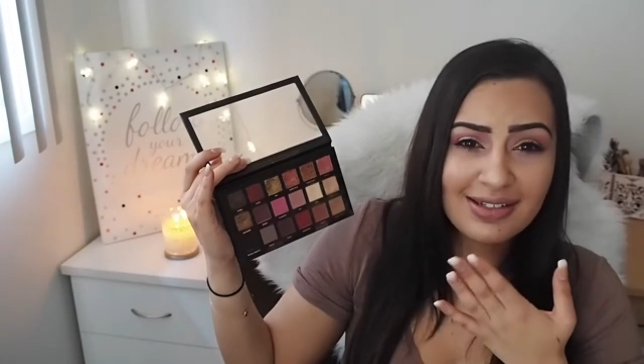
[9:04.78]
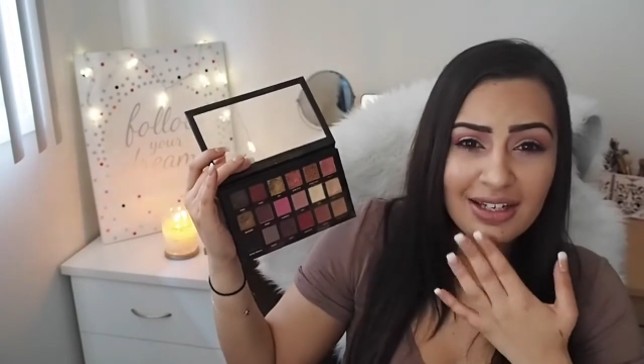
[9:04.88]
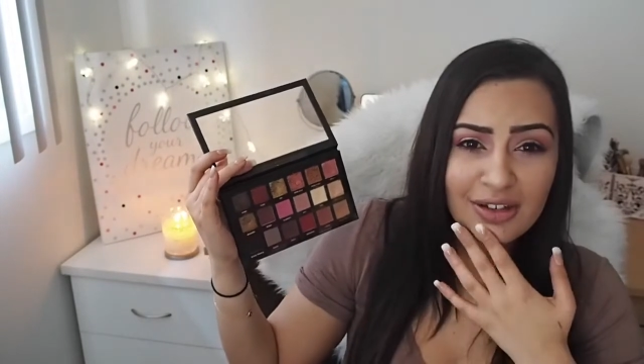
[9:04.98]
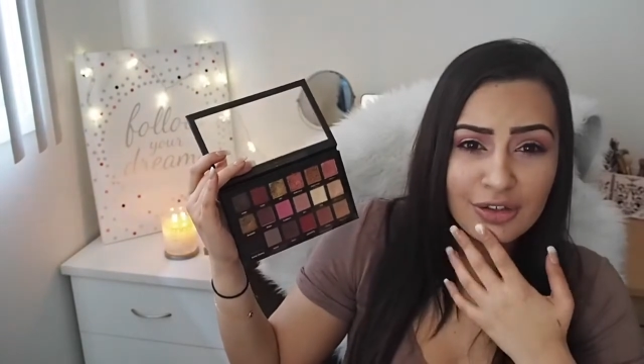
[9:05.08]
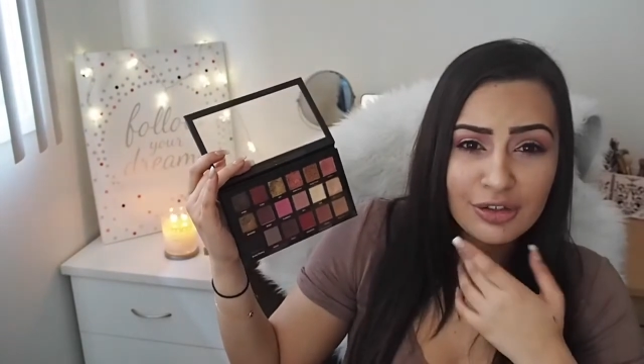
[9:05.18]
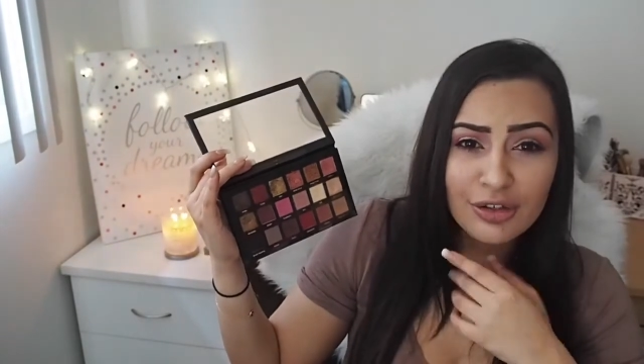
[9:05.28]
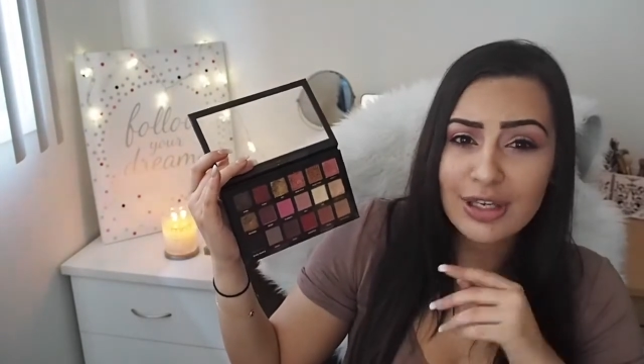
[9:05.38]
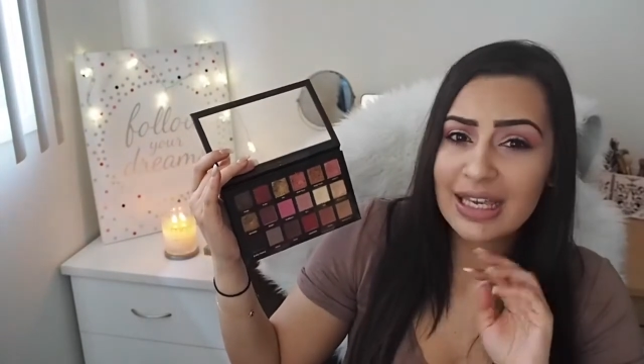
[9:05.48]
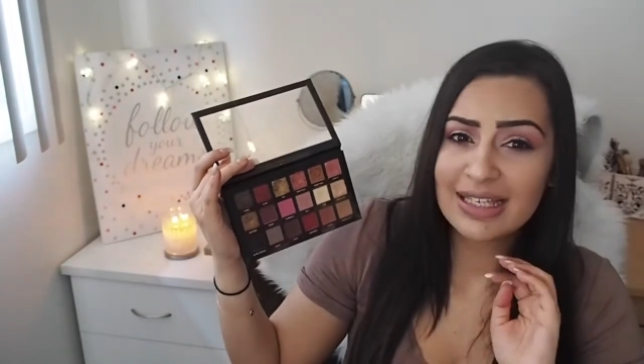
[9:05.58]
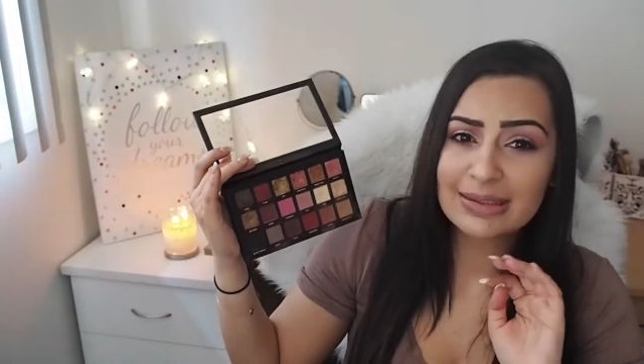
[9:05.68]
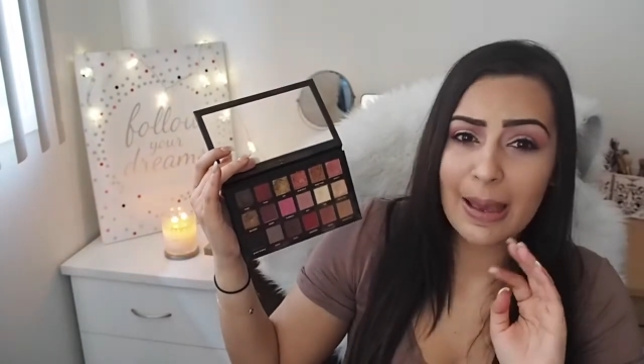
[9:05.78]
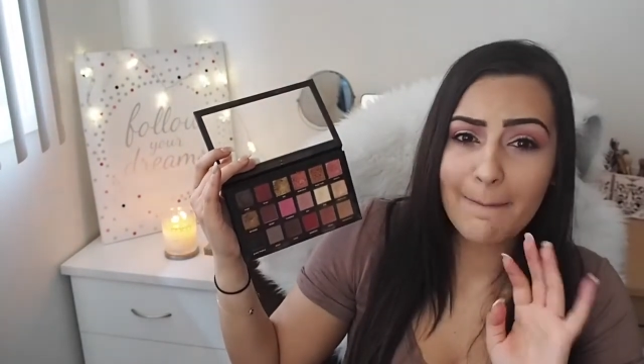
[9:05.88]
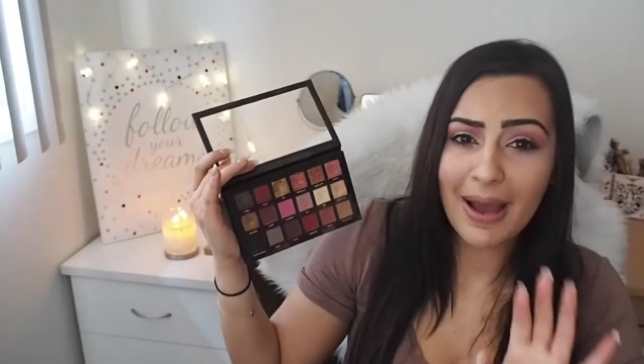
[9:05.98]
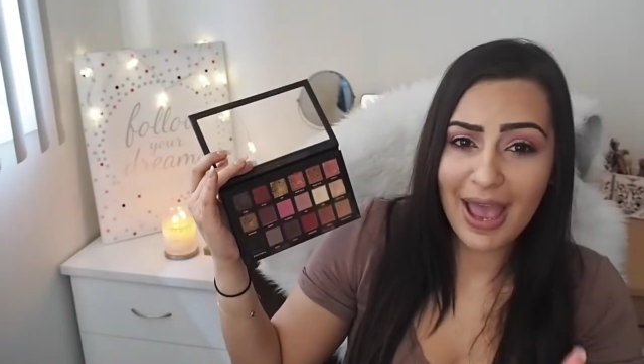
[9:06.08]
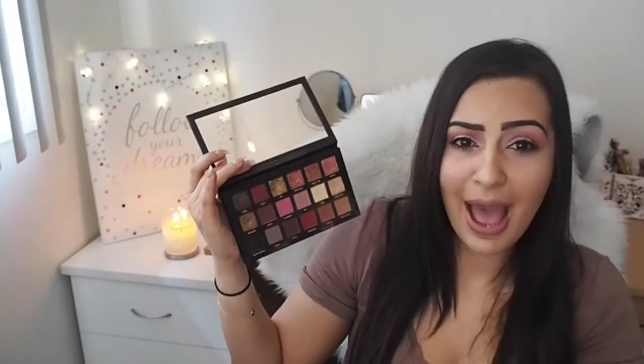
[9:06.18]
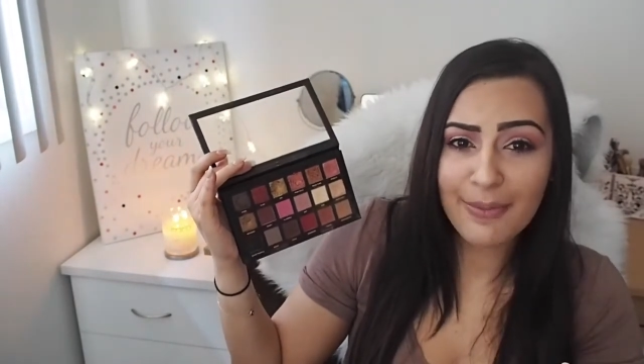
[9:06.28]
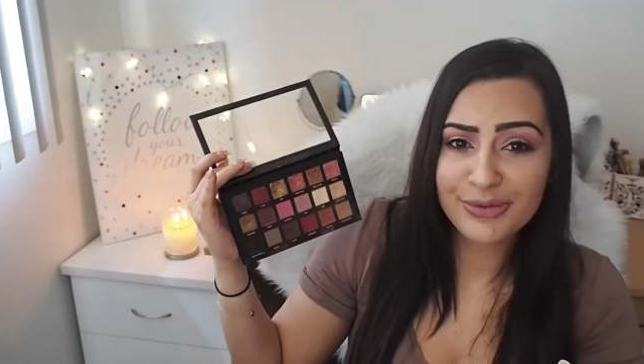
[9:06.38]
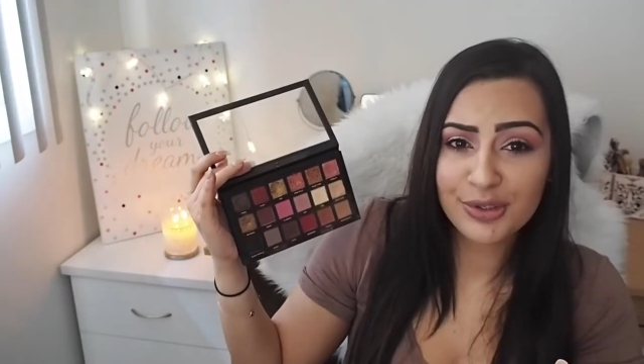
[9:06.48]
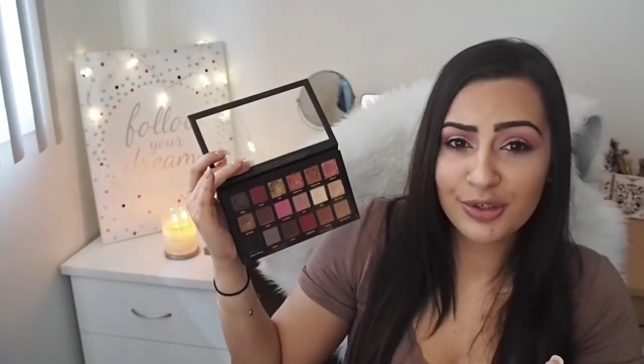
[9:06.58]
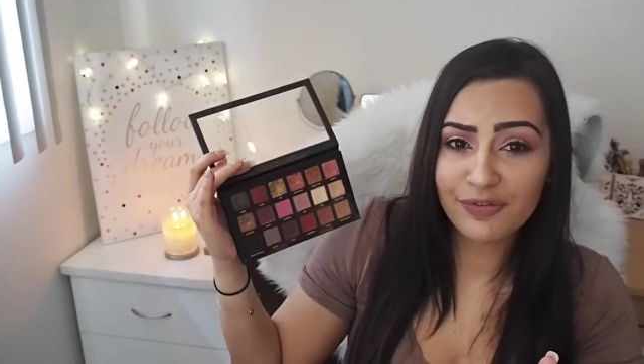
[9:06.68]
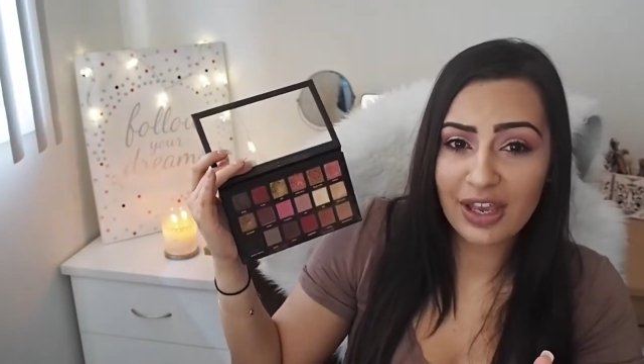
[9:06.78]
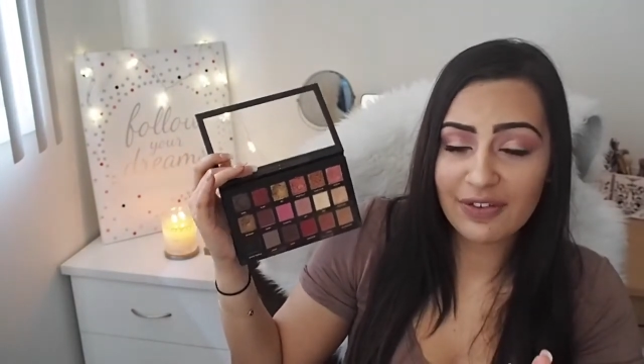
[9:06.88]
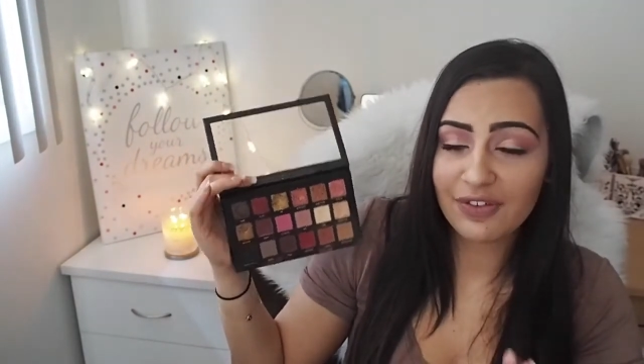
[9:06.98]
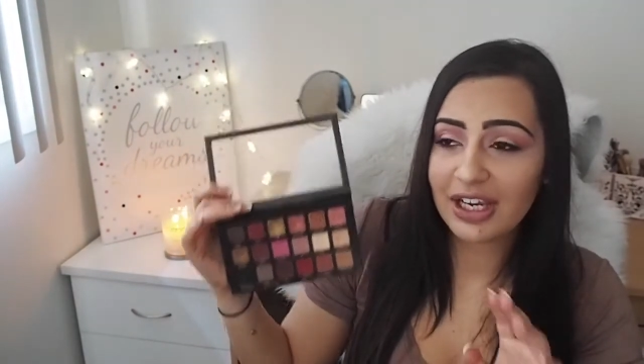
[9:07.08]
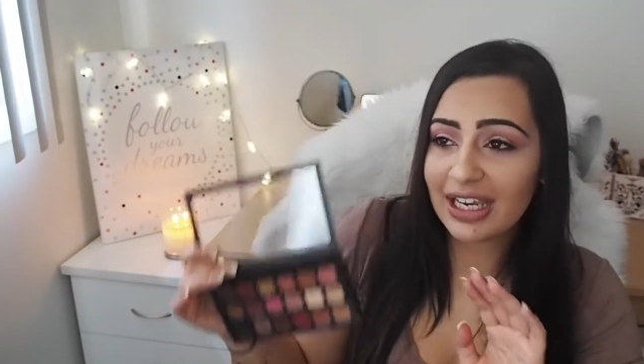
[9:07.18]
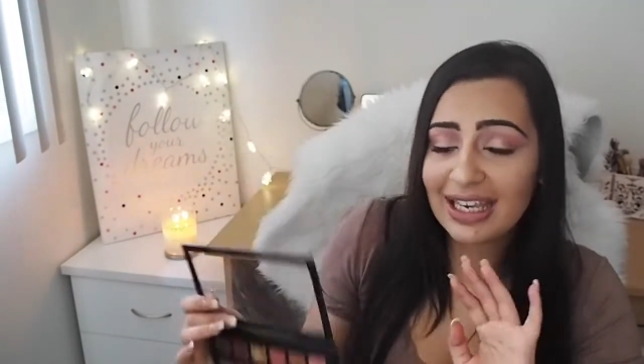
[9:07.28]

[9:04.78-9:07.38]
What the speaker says: glitter glue is my absolute favorite.